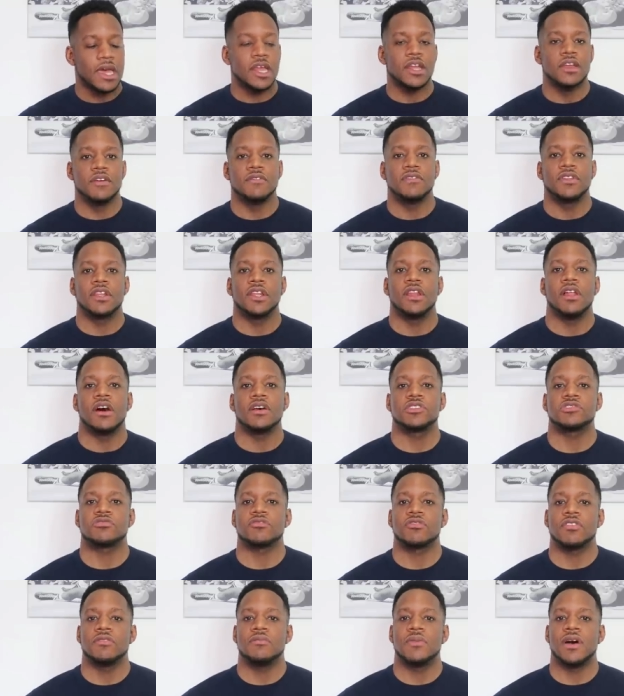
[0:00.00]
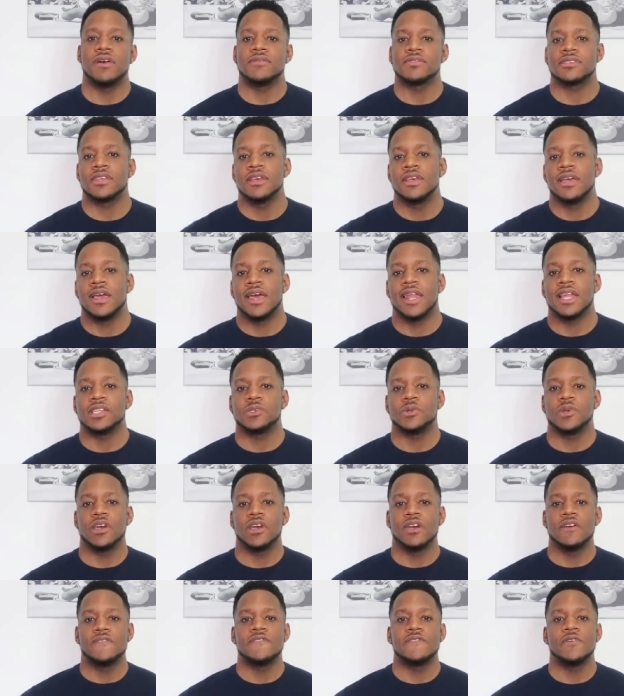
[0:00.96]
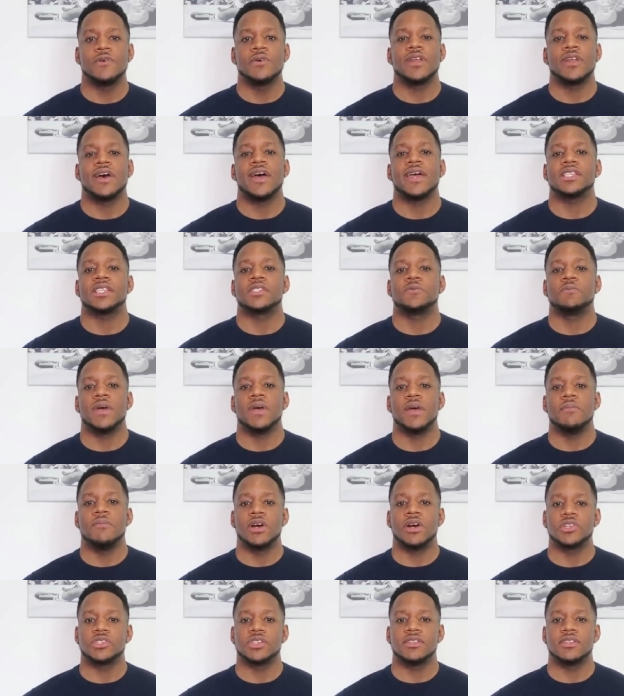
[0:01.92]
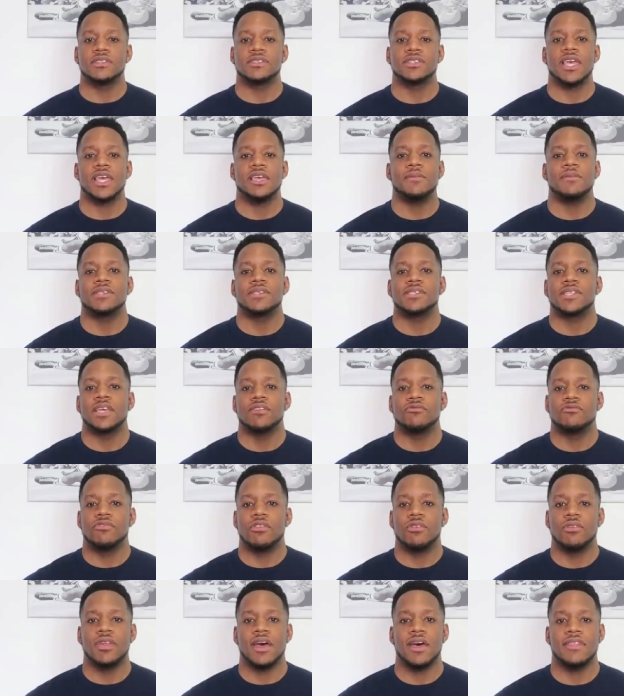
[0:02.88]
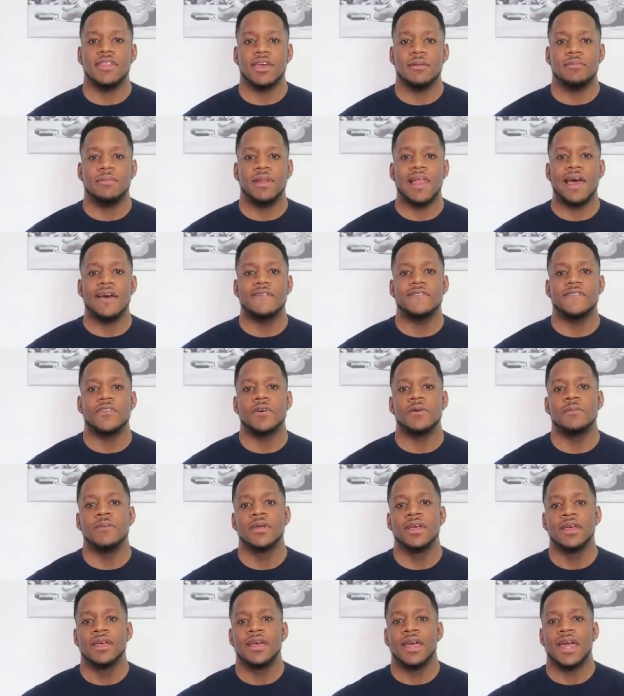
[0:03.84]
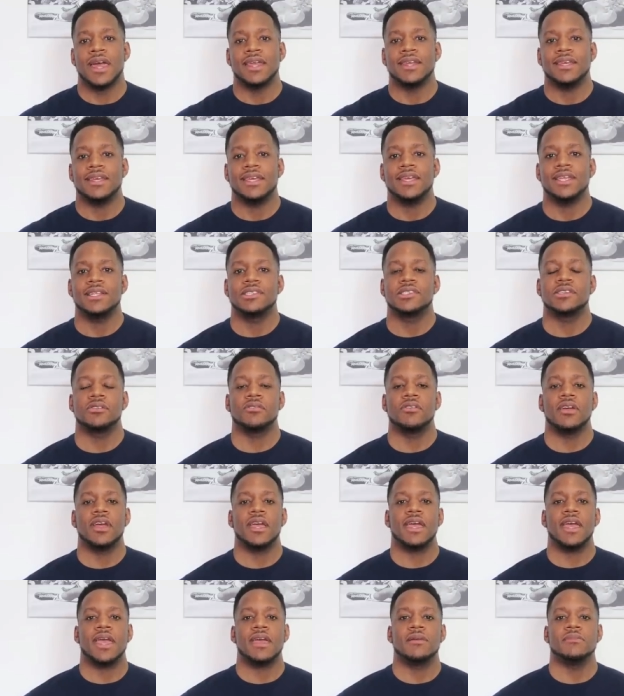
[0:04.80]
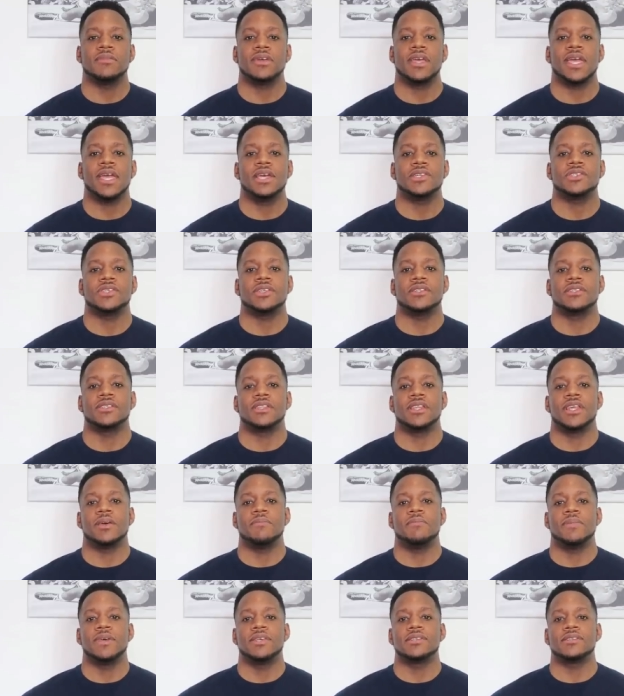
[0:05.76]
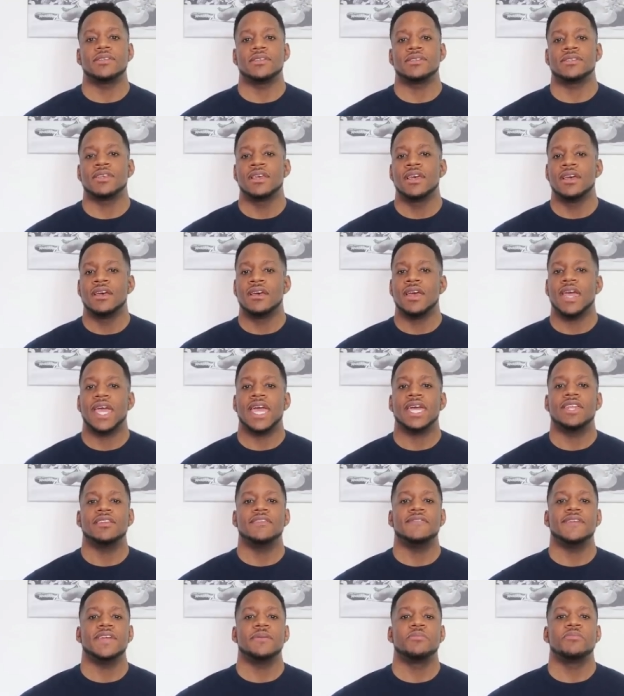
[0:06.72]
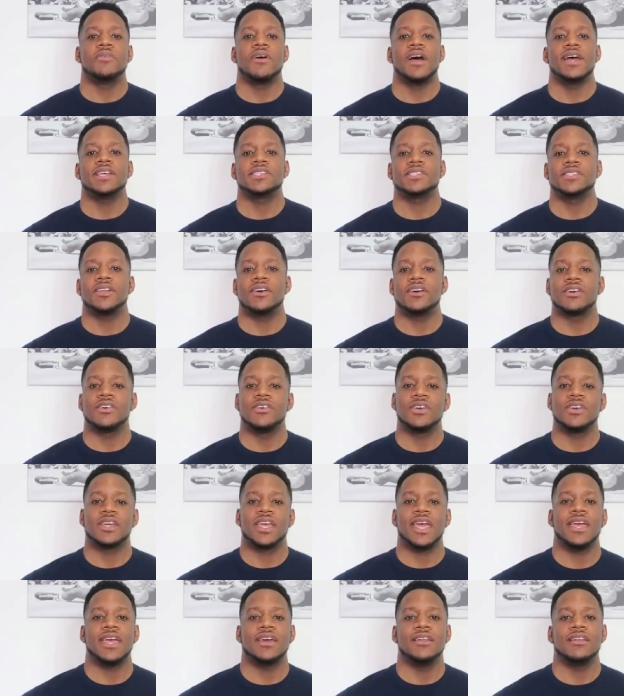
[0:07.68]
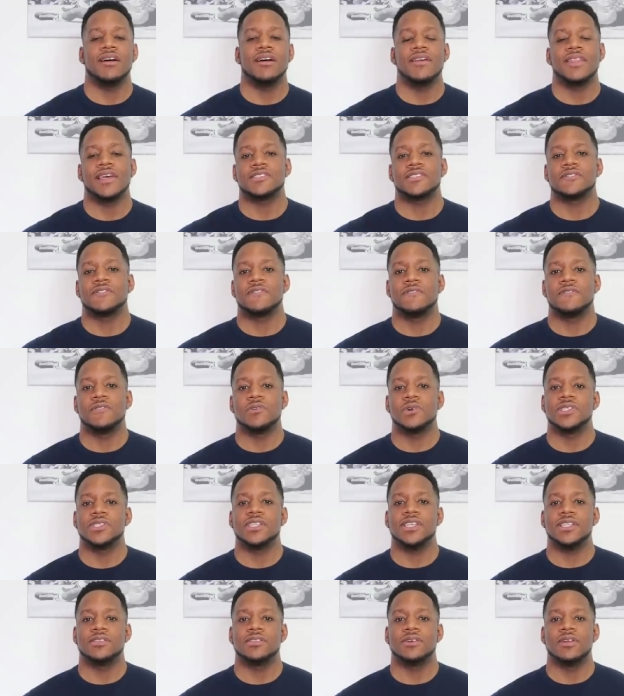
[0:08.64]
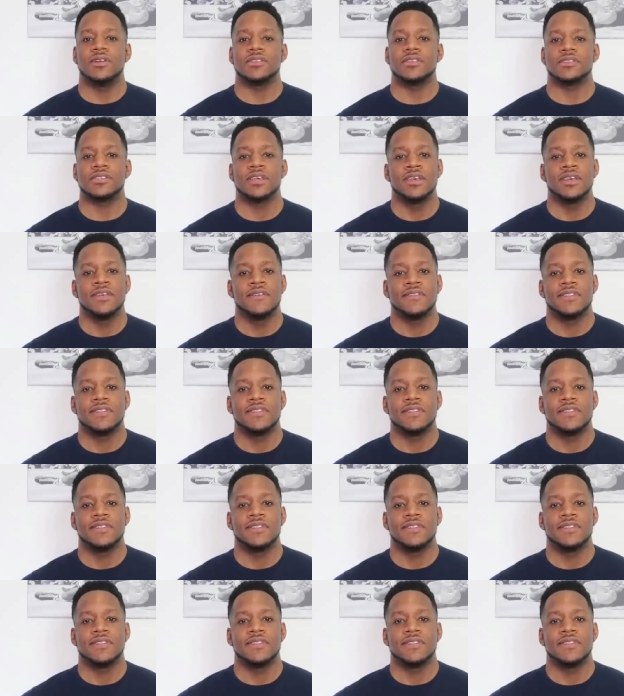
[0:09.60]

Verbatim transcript: and over the last three months. And as we go forward, I expect much of the same as they roll out their platform and integrate m into their business. End of year price target on KLR, that's $40.